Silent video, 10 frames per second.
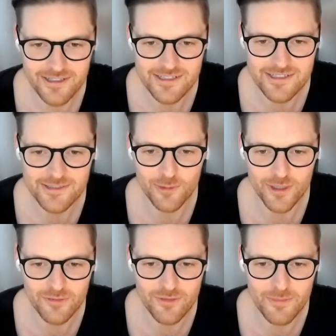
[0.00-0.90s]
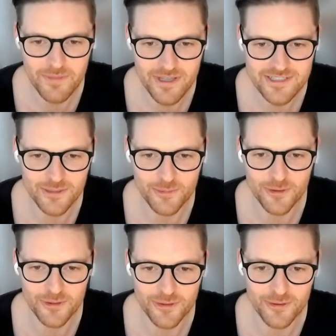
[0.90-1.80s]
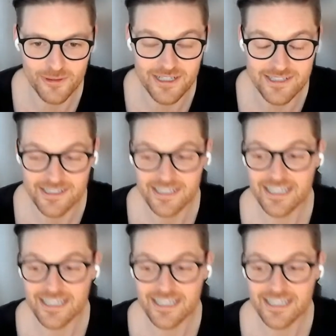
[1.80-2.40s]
is one of the best in the world at Google Ads,